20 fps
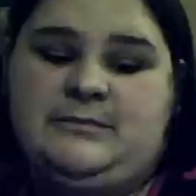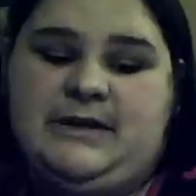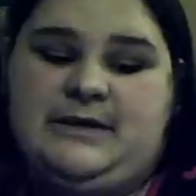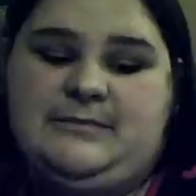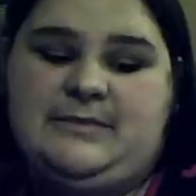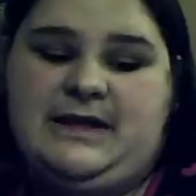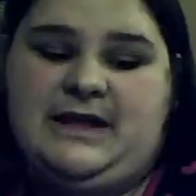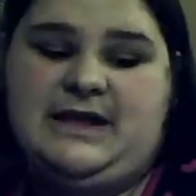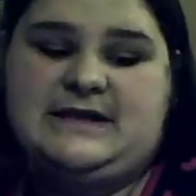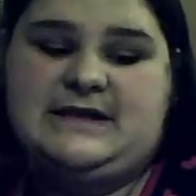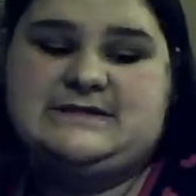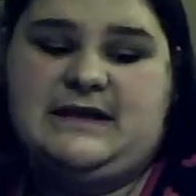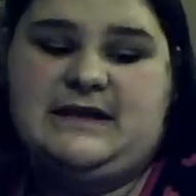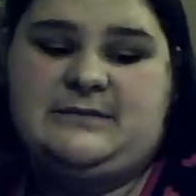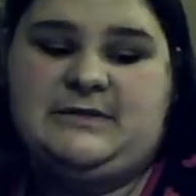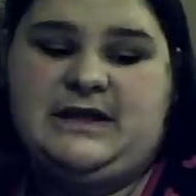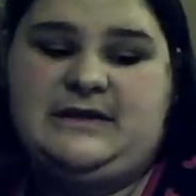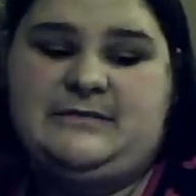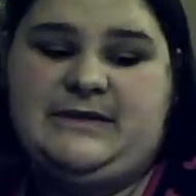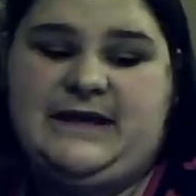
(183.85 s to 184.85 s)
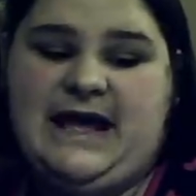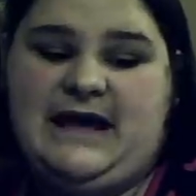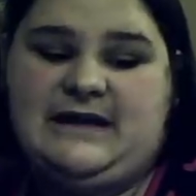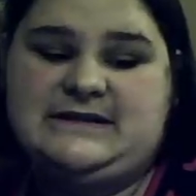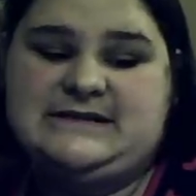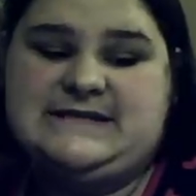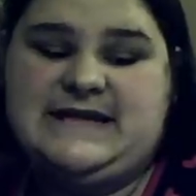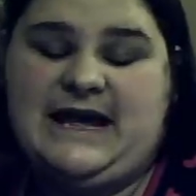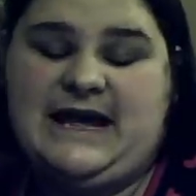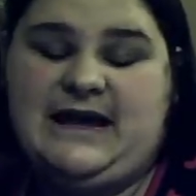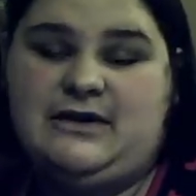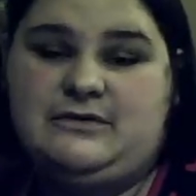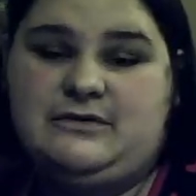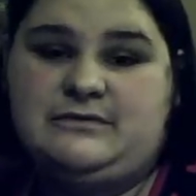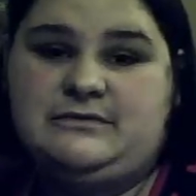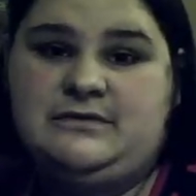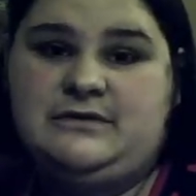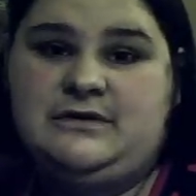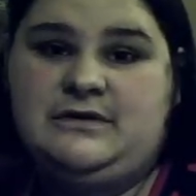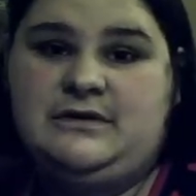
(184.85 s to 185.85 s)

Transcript: me because I'm going to be out of town,